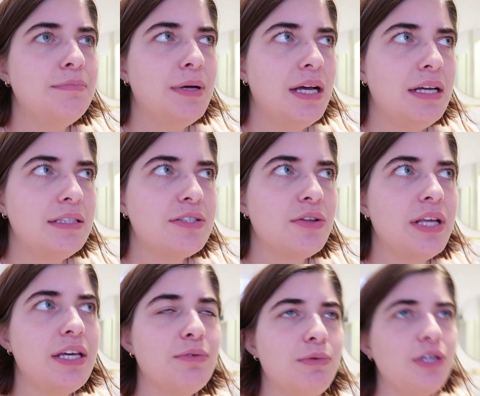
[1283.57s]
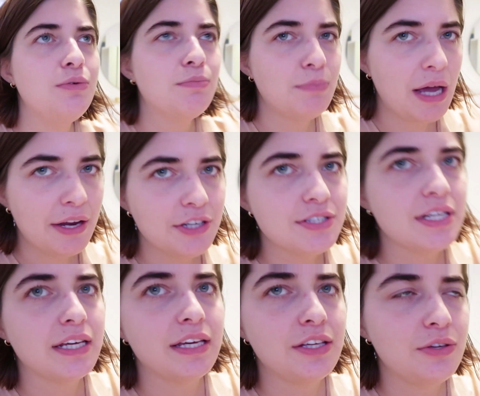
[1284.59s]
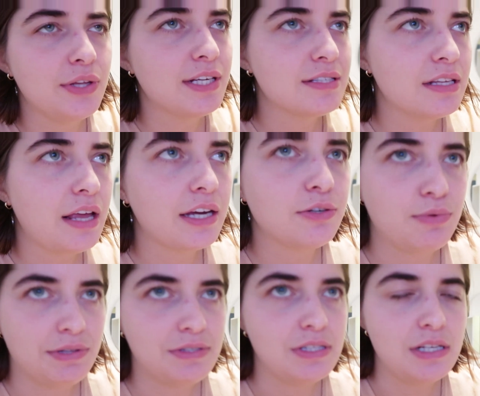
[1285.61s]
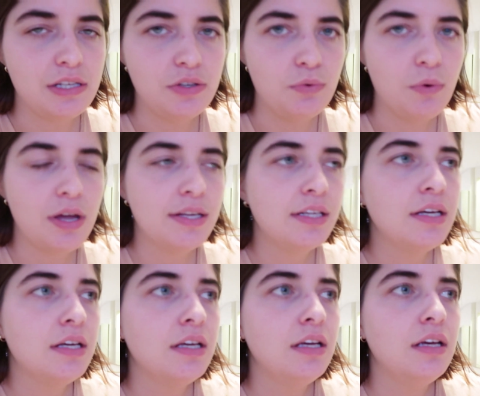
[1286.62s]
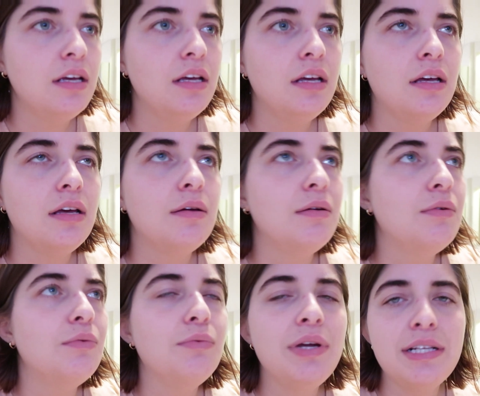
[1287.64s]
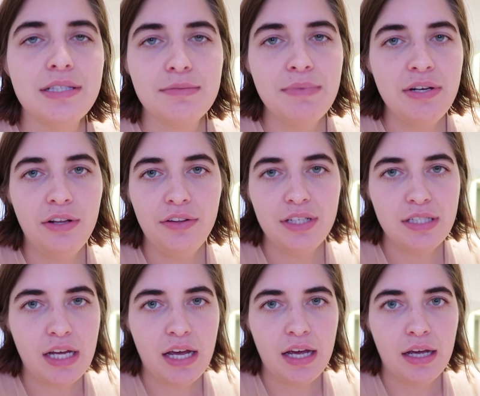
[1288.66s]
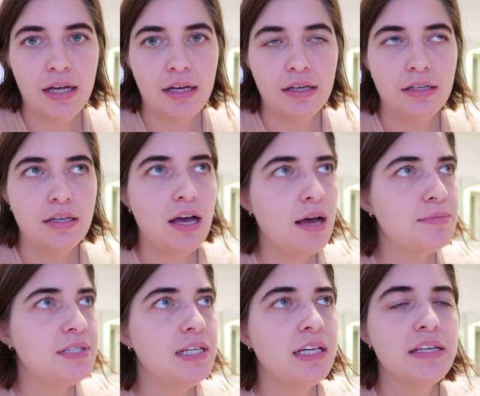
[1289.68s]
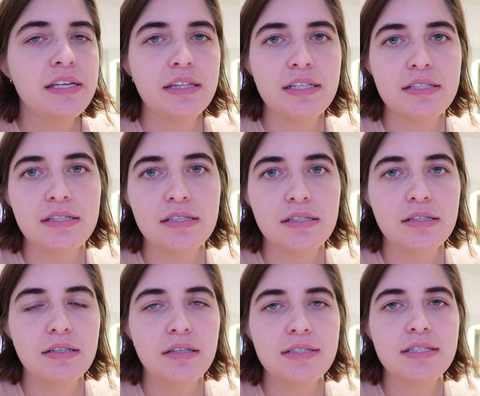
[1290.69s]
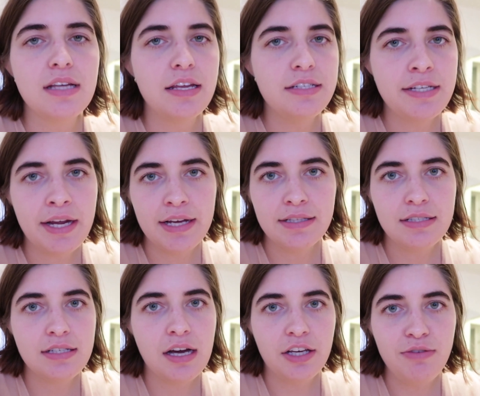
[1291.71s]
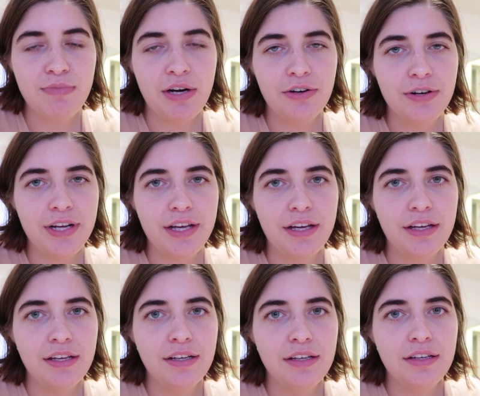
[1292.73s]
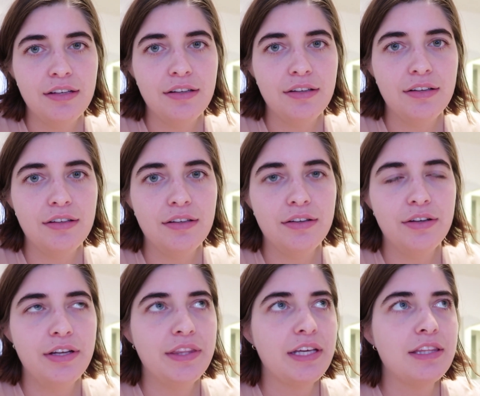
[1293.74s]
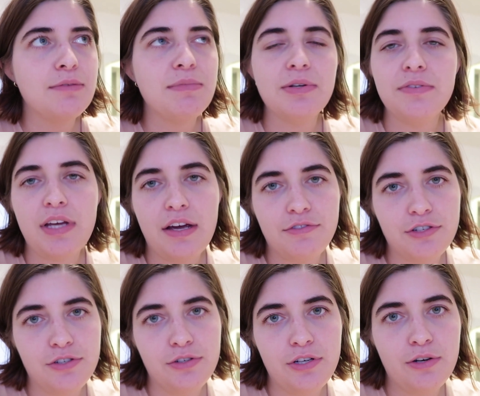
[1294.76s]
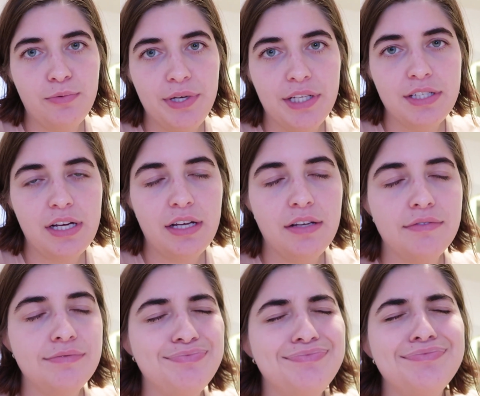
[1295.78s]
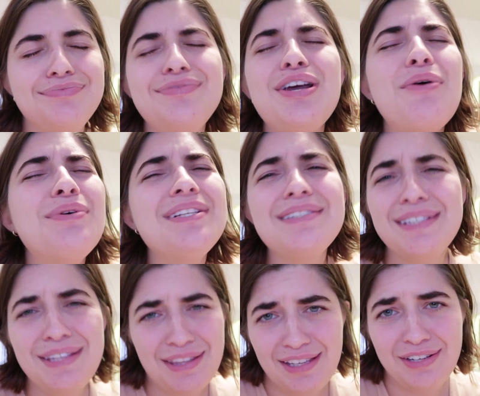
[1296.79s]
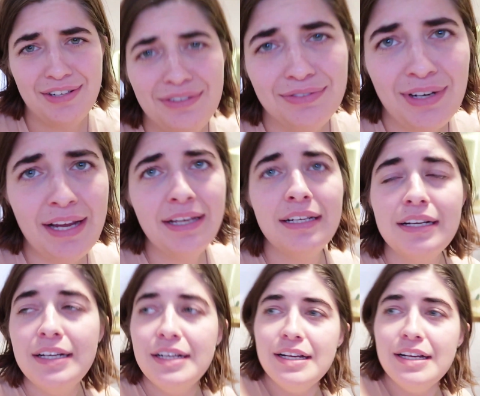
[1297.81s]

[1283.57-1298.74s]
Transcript: But, so like when you buy your ticket, you like select what seat you want. When it's middle of the day, I'm seeing like this Sundance documentary in like the middle of the afternoon on a weekday. No one's in the theater, right?